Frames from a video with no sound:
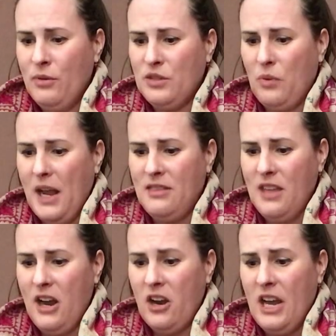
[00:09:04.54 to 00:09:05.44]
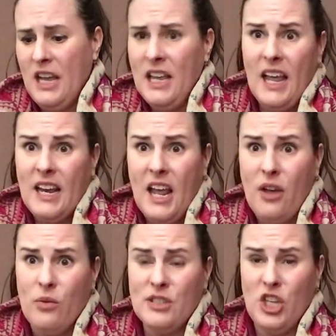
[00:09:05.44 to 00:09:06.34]
was right there, and
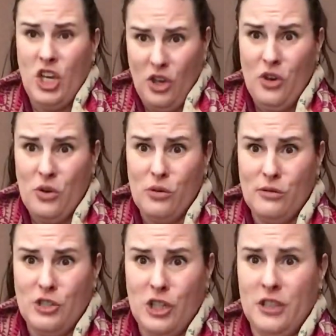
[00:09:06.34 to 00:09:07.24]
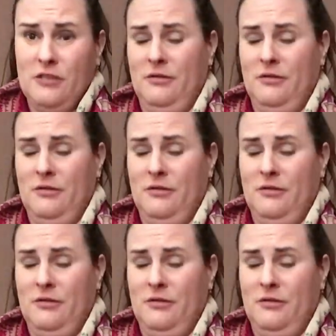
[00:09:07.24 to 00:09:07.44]
he was huge!